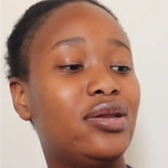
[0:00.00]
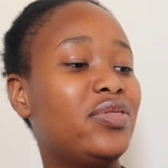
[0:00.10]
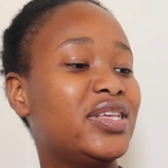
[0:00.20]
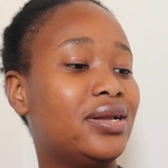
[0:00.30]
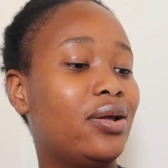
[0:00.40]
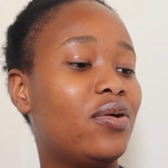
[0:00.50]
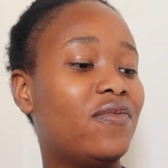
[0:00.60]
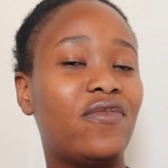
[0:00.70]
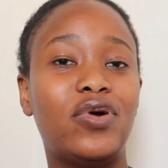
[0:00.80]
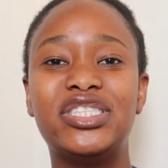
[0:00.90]
I know there's a lot
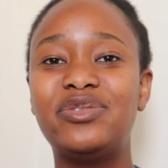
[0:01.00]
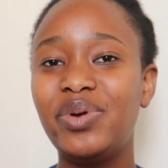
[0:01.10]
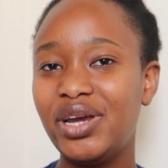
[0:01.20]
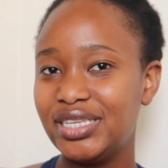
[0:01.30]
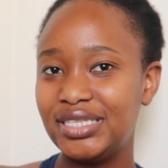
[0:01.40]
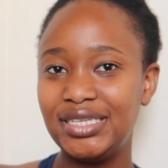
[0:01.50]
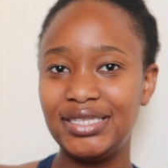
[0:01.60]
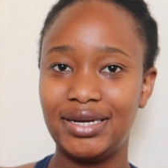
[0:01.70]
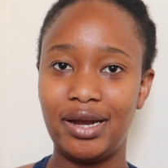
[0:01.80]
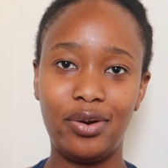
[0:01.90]
of
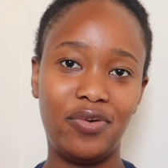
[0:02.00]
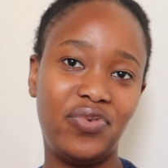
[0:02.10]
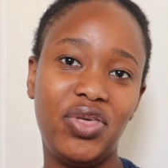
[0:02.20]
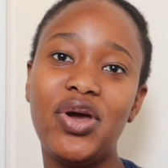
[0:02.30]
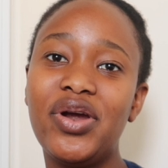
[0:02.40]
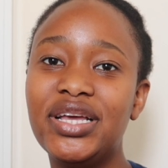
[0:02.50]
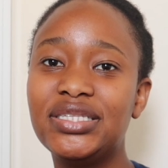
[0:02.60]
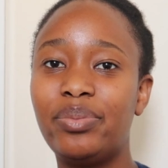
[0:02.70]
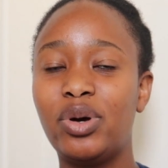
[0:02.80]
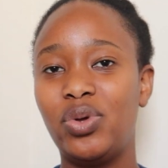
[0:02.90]
conspiracies and a lot of
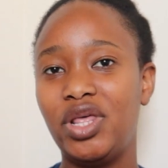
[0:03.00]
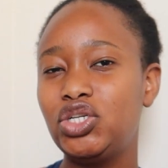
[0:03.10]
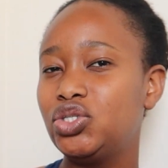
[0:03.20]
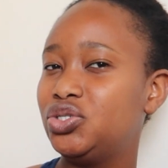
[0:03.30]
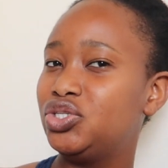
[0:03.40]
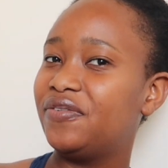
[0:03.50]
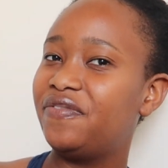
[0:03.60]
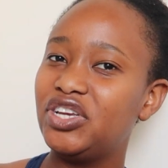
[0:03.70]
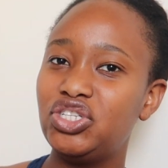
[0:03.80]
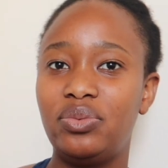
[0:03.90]
theories about whether you should use a
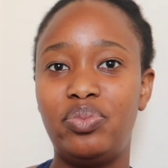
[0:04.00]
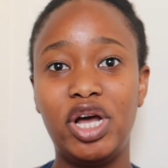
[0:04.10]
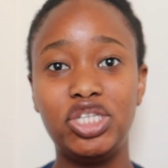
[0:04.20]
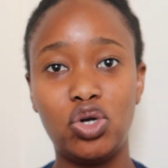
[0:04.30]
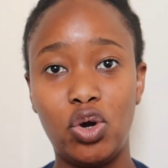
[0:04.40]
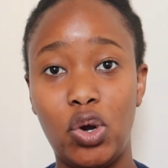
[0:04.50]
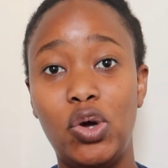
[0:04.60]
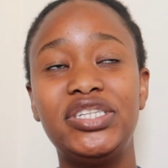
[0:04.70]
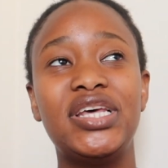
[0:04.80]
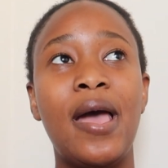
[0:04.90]
facial brush or
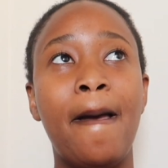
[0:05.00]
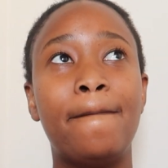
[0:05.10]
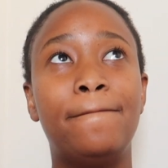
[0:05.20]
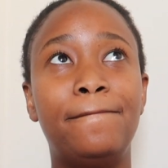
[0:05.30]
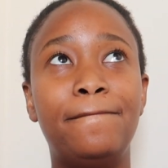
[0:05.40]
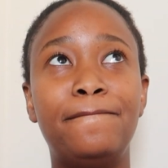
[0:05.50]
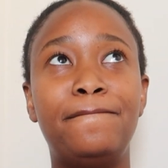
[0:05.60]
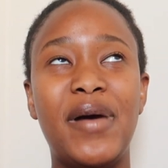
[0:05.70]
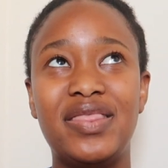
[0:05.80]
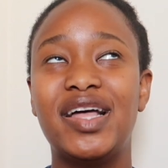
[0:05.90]
not,
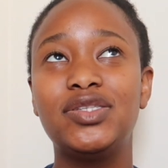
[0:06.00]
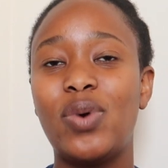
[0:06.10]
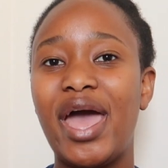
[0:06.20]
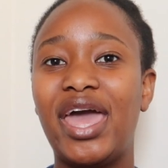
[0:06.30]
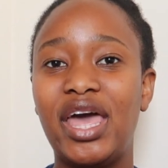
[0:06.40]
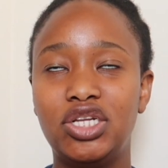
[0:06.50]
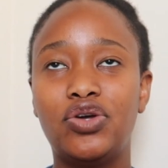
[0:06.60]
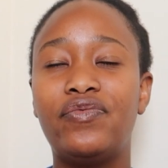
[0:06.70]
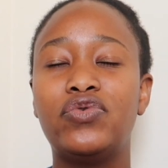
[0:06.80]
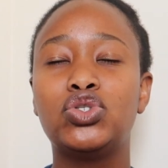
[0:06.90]
and that's why i held
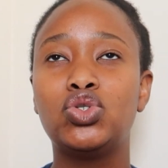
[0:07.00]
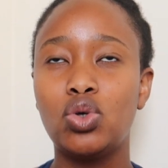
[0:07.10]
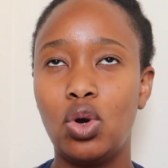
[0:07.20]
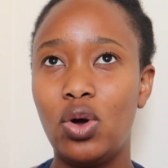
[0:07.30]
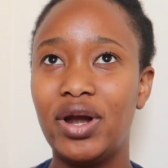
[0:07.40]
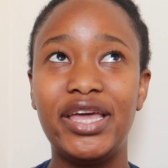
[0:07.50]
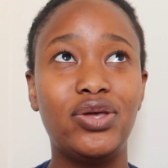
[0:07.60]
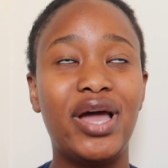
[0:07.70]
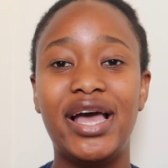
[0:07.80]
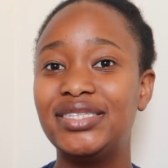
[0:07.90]
off for so long like
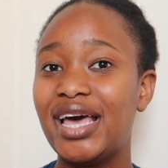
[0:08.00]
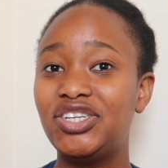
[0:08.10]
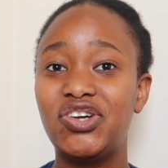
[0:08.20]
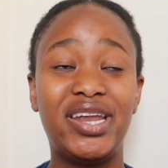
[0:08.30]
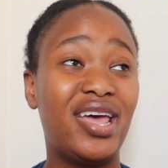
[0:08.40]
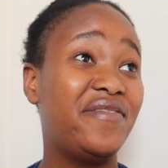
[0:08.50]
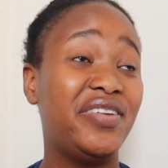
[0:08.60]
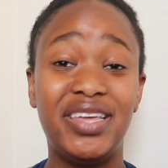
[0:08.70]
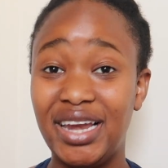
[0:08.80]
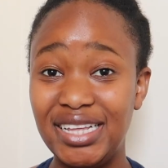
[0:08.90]
you guys i tried
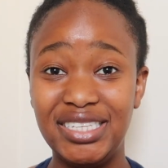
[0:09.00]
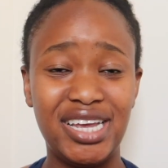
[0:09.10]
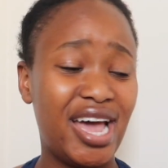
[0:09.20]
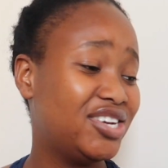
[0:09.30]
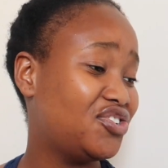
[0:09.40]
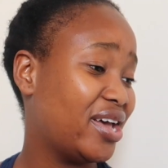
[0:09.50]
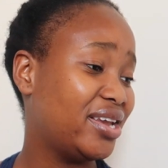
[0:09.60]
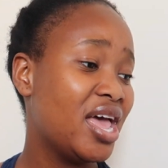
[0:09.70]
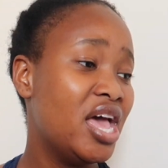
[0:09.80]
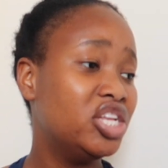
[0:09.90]
everything last year i
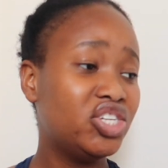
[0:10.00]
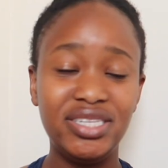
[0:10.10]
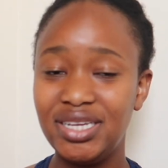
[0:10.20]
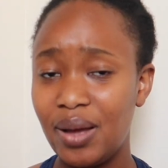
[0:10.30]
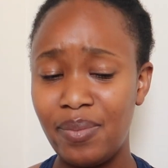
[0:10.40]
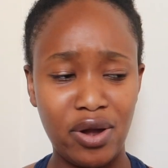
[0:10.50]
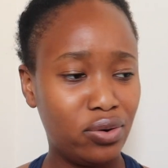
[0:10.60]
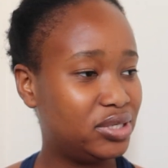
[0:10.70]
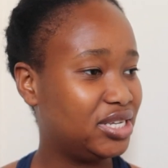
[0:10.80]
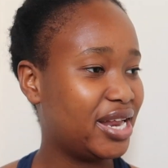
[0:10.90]
tried changing up my
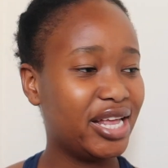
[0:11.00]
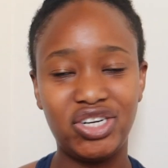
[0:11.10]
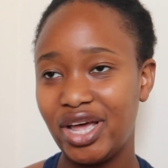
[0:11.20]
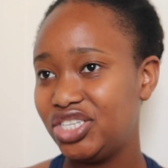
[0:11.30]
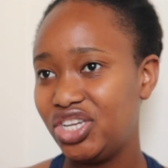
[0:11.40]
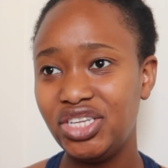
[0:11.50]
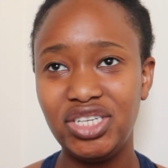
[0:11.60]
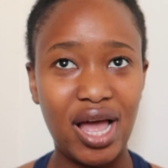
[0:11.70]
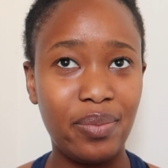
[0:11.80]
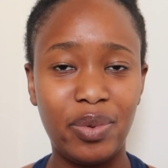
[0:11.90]
routine i tried
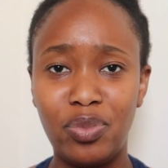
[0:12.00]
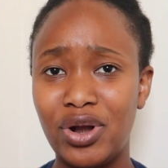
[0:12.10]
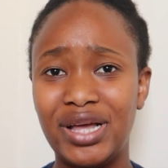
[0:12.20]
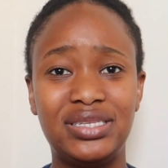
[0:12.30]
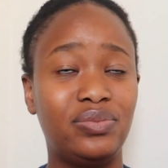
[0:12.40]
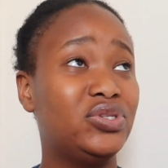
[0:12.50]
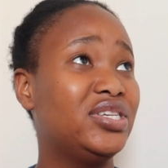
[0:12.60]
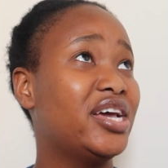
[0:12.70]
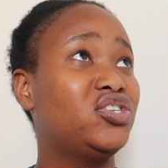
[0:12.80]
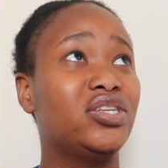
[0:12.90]
changing up the products i'm
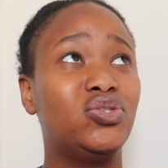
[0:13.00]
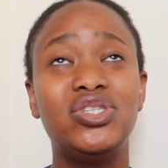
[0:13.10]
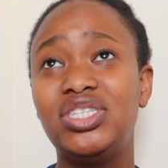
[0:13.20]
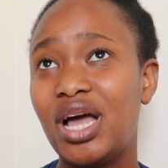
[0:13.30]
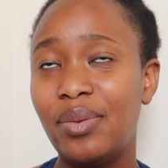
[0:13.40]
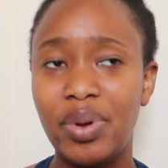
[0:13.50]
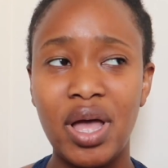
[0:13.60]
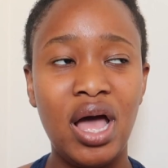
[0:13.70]
using i tried switching up